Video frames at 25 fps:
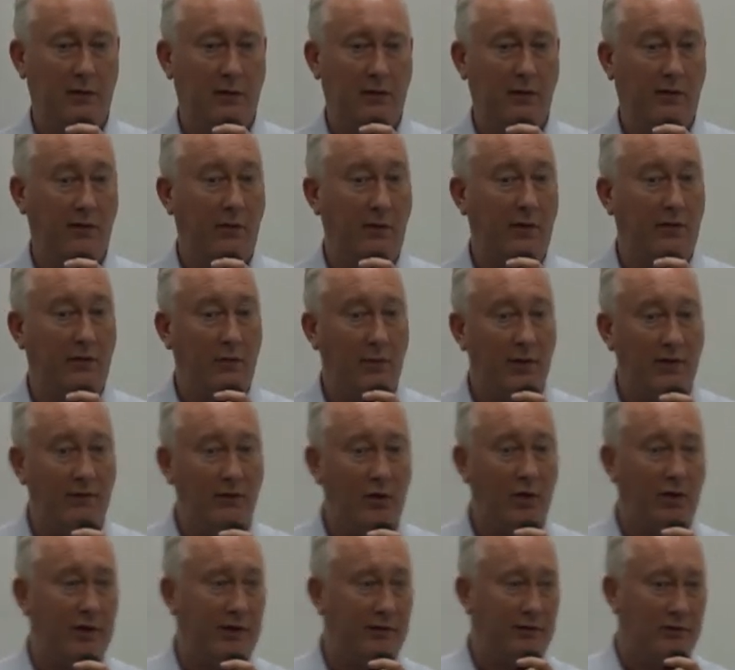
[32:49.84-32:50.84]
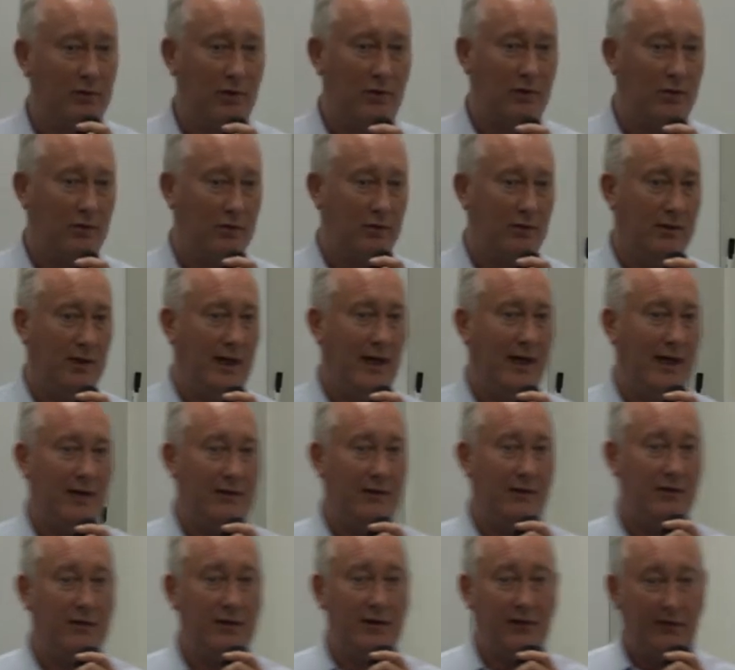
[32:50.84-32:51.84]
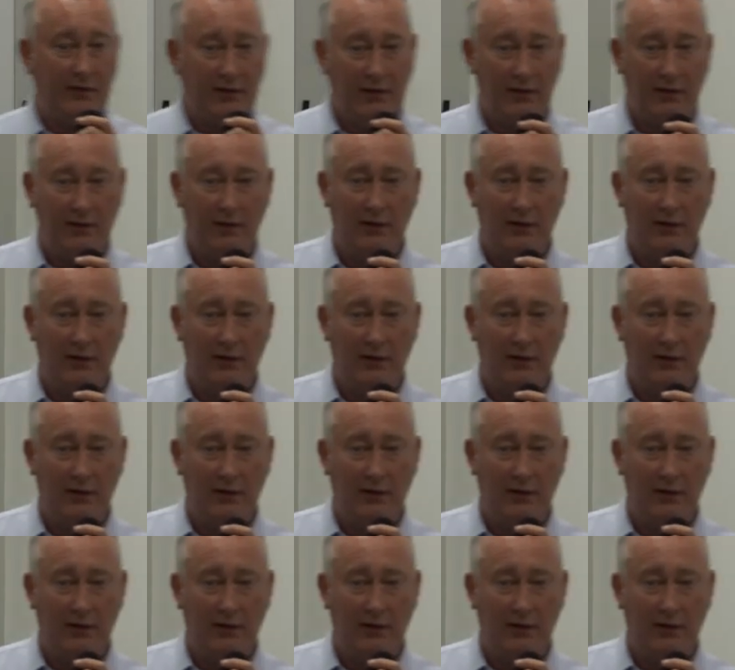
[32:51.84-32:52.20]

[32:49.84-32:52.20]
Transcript: So if we've got it wrong, and there is a...